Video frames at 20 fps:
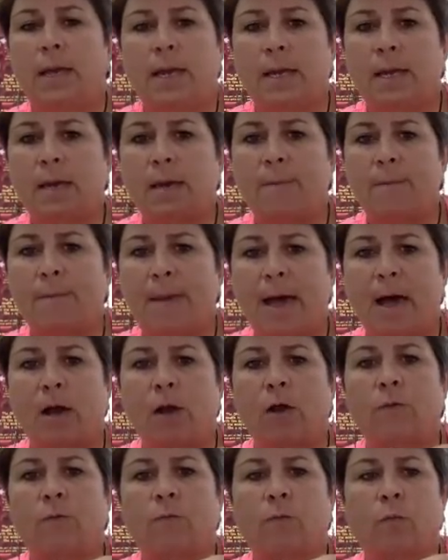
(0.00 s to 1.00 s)
any
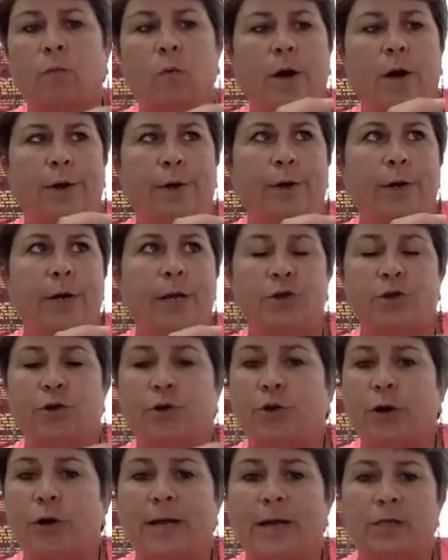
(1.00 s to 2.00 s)
amount of water in
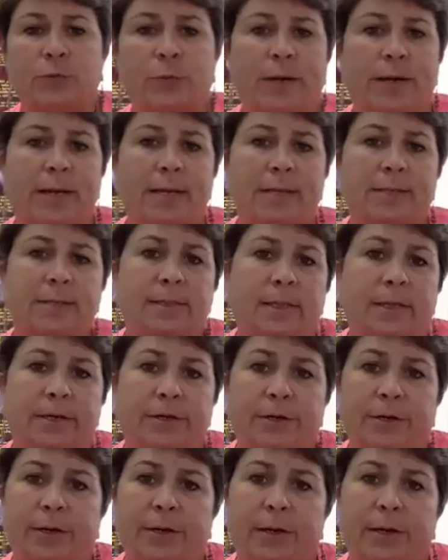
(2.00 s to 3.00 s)
your graduated
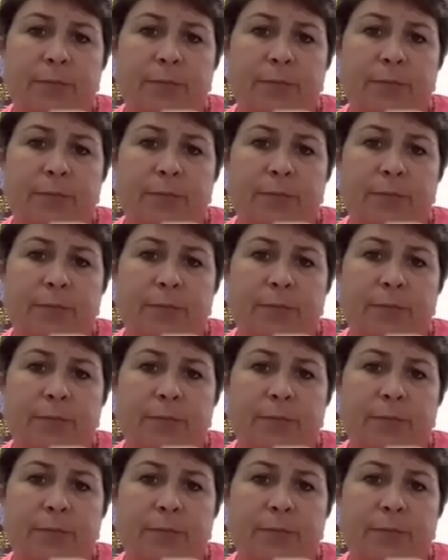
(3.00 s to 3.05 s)
cylinder.